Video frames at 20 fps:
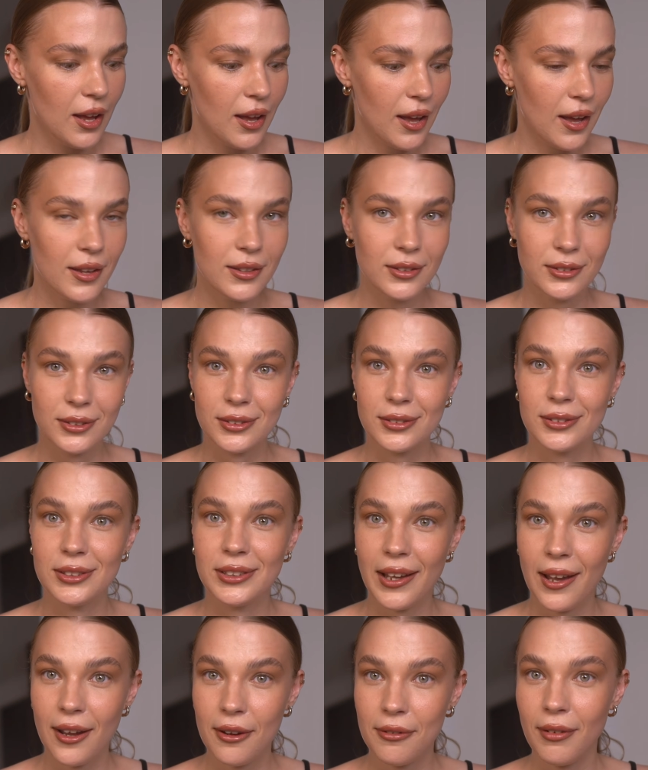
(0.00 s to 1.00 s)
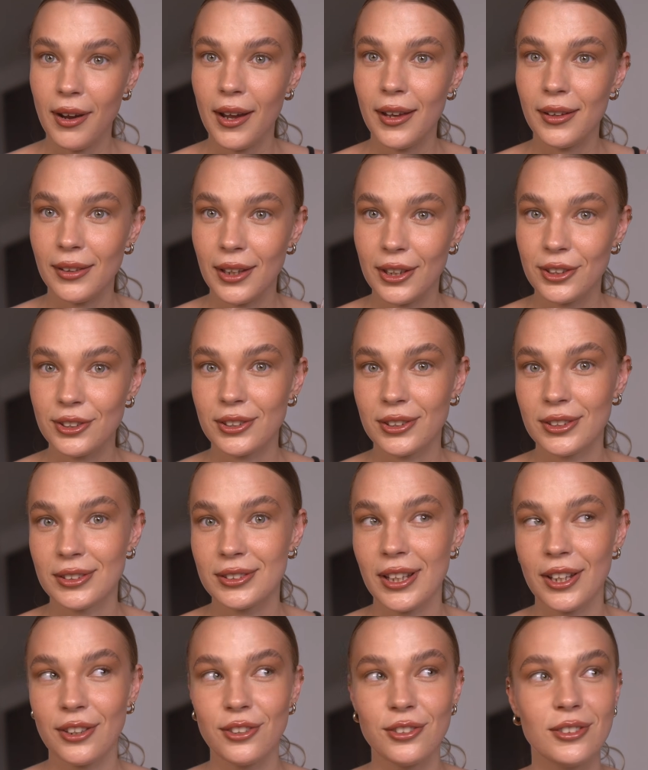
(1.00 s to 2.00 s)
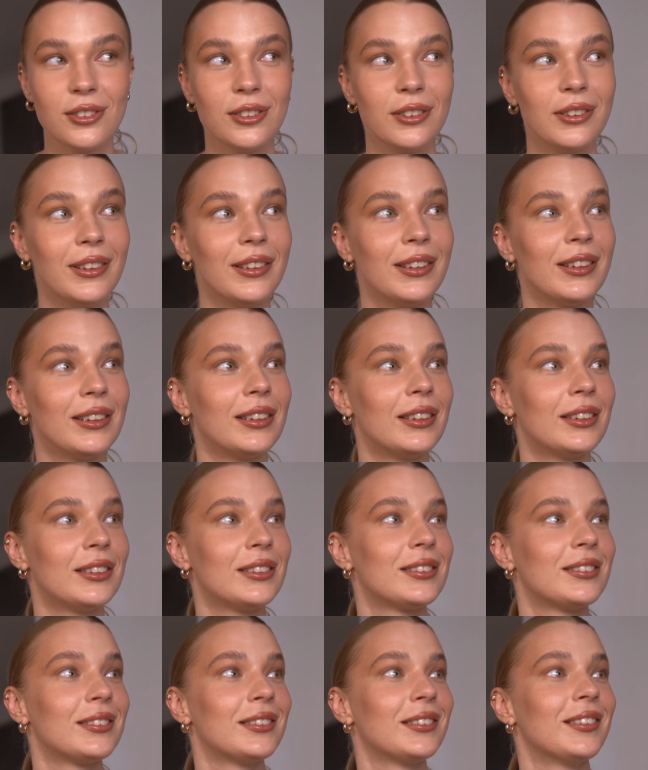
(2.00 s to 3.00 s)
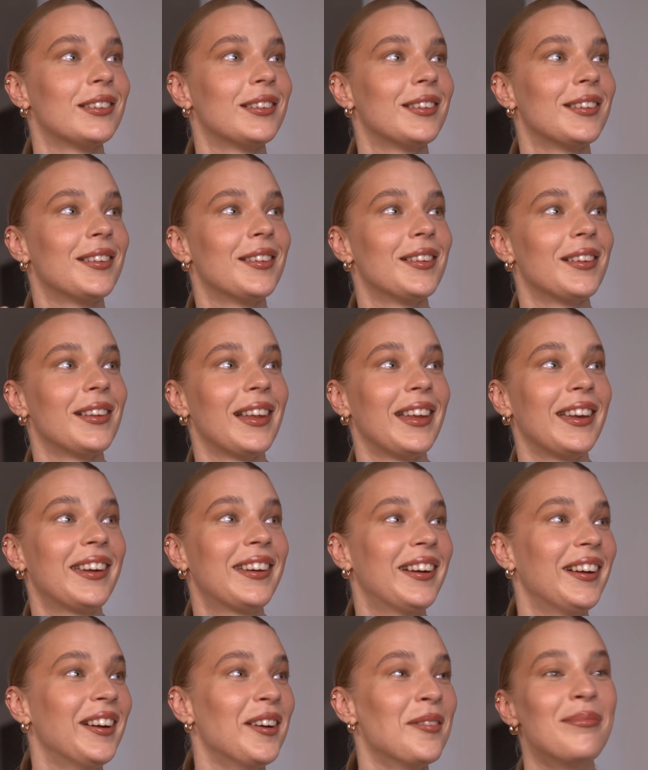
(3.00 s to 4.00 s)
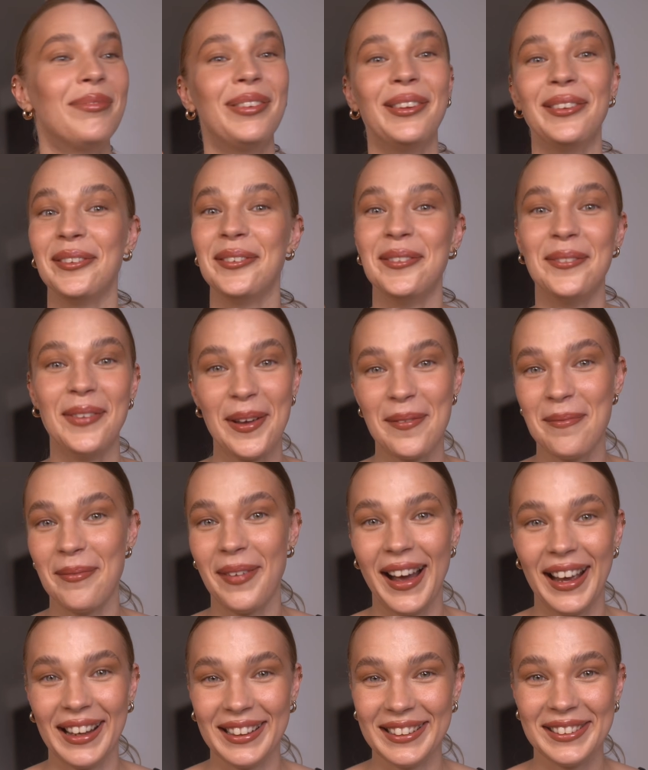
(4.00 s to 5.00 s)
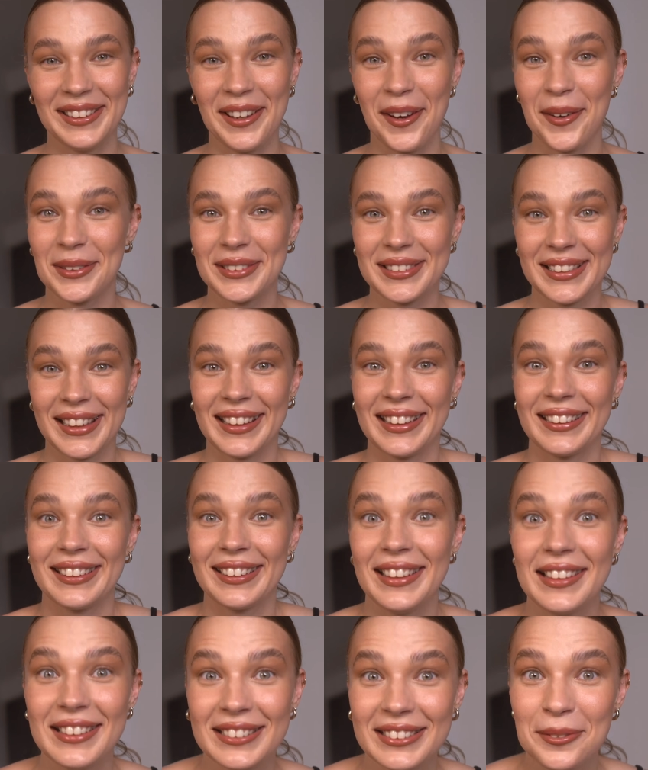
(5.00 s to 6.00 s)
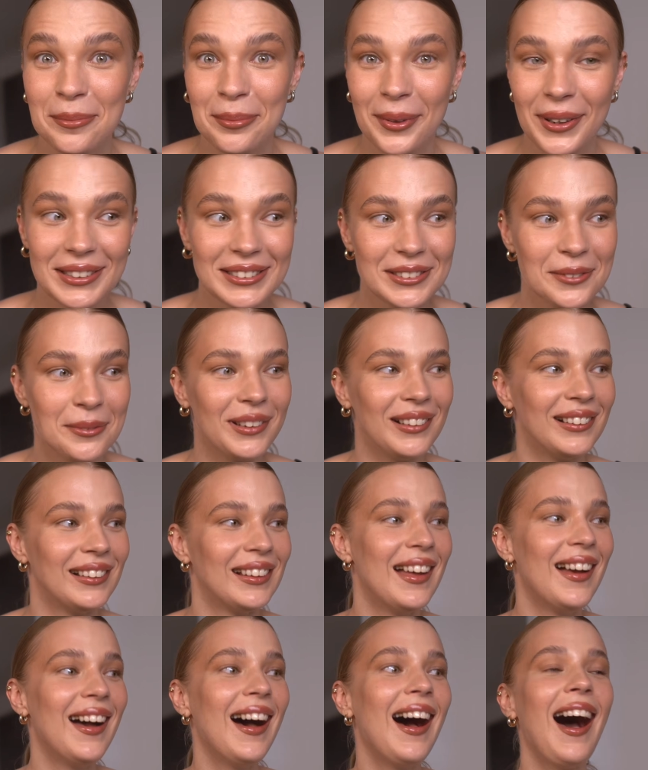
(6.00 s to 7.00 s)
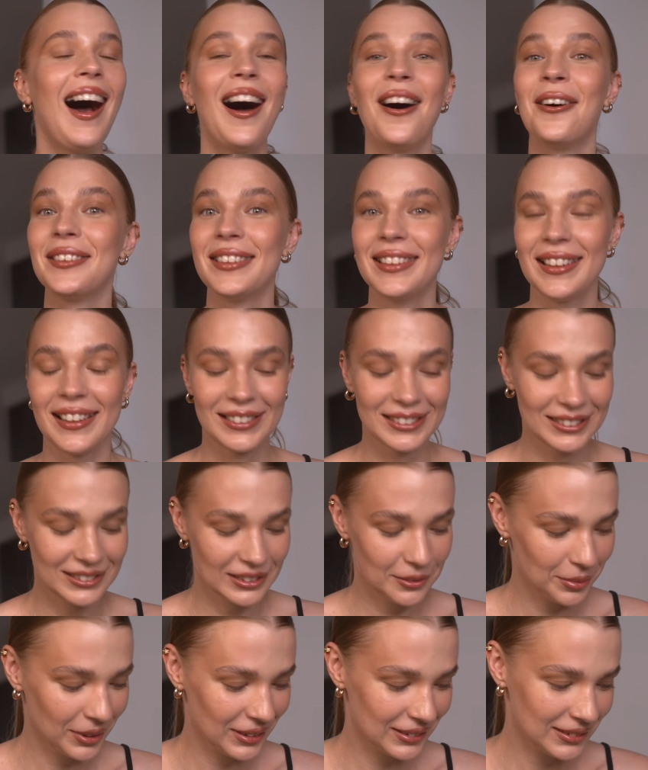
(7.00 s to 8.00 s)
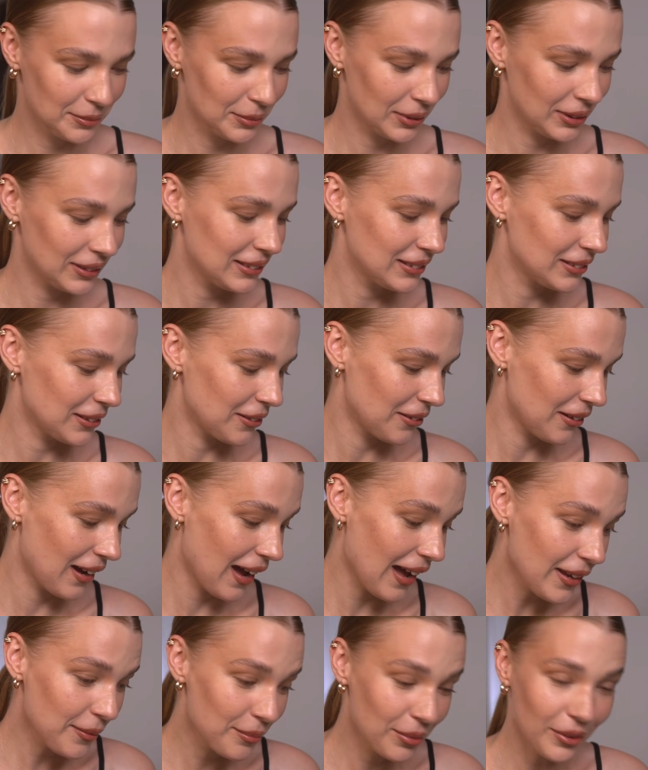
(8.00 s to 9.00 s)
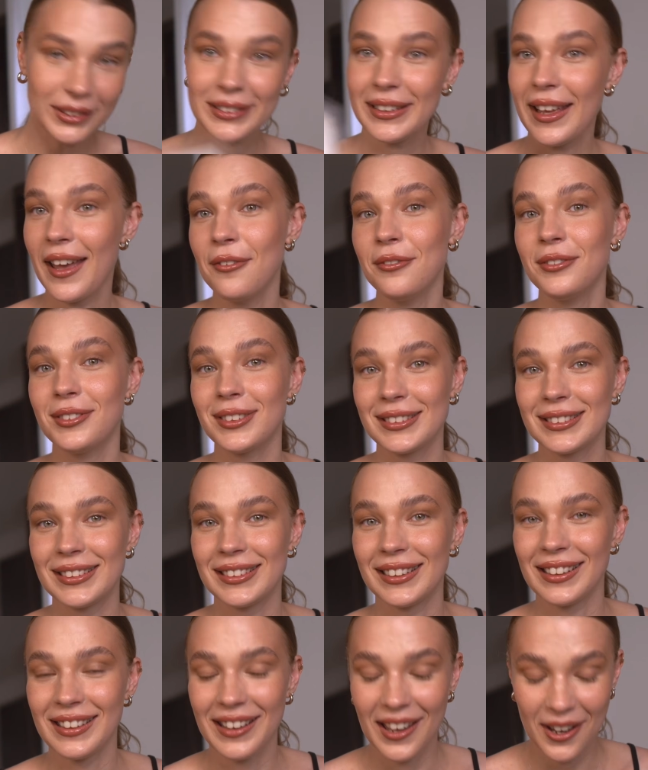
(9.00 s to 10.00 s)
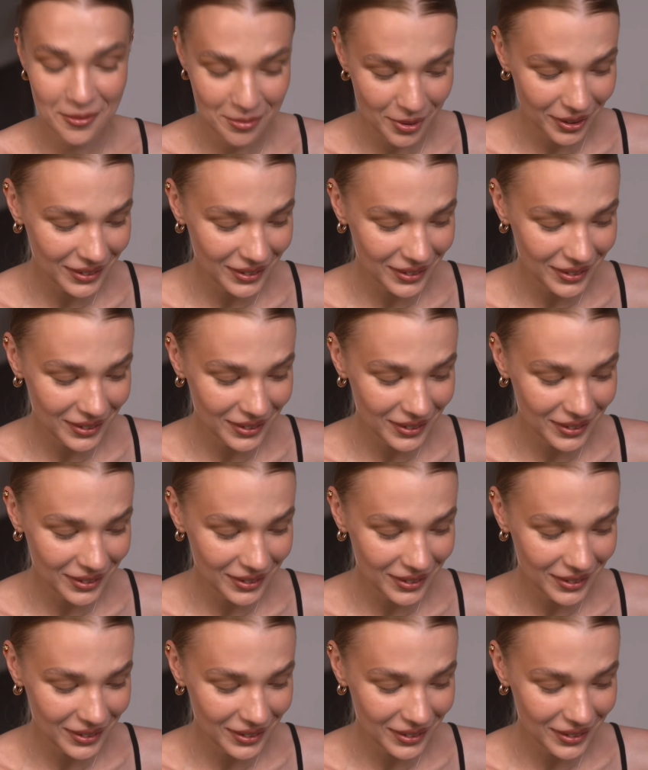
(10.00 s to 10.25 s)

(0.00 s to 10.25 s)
and DIY lash extension is like blew my mind. I was like, is it possible? How the hell is it possible? So I bought everything. I